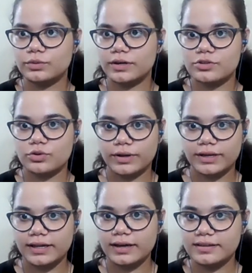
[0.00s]
who are
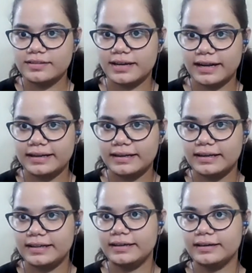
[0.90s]
joining us
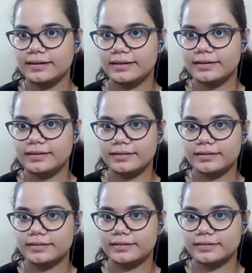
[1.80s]
kindly
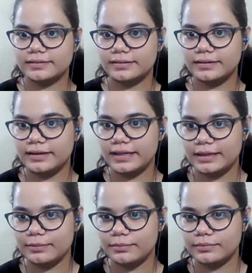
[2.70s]

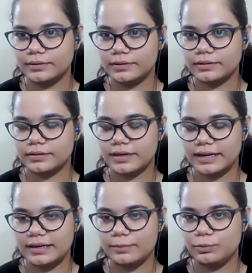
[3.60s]
name, uh,
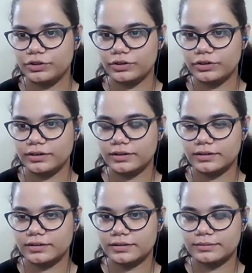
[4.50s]
kindly put your
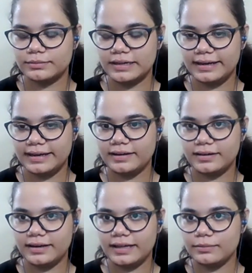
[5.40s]
uh, correct
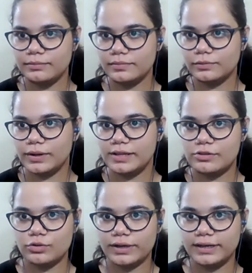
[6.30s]
name
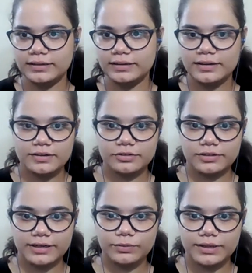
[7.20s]
while joining
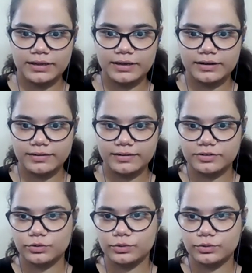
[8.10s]
so that we can address
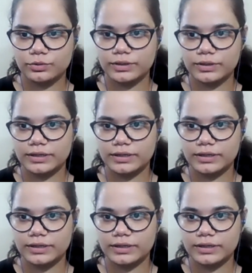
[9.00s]
you in a better